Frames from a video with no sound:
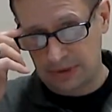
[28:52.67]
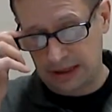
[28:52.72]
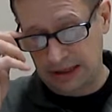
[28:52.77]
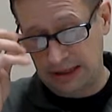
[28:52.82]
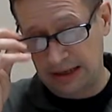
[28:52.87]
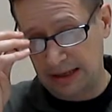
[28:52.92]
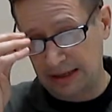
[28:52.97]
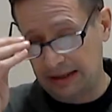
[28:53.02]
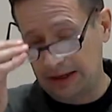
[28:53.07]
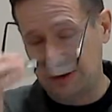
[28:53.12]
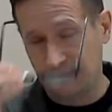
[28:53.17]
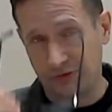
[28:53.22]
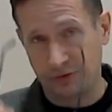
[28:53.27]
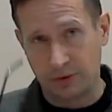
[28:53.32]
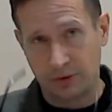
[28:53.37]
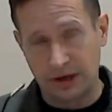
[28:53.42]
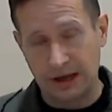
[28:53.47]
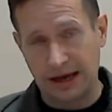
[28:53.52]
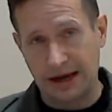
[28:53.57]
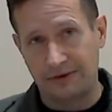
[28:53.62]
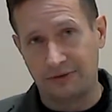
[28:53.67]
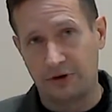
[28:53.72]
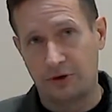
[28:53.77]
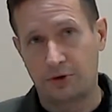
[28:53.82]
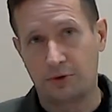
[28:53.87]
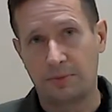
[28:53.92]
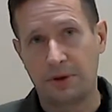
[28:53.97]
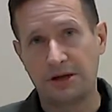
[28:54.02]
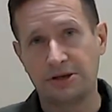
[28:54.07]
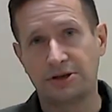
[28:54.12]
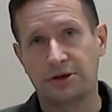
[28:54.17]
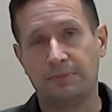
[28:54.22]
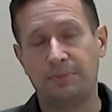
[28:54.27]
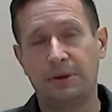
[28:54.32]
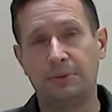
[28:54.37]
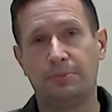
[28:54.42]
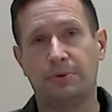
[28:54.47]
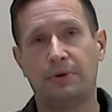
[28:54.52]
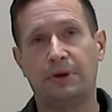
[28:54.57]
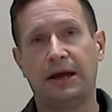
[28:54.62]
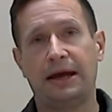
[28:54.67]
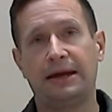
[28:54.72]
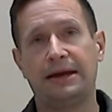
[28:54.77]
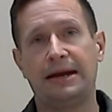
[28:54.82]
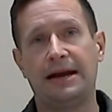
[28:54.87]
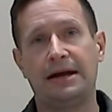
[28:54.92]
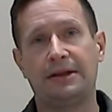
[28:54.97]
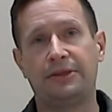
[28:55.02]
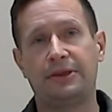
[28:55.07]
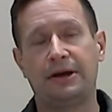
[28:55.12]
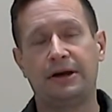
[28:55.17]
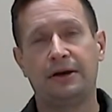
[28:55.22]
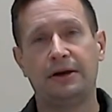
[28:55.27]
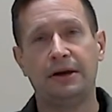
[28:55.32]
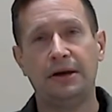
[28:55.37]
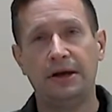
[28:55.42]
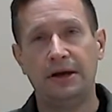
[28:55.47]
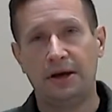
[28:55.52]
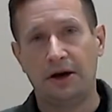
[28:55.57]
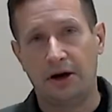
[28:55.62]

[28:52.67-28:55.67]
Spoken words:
and therefore you have a whole bunch of people hanging out there.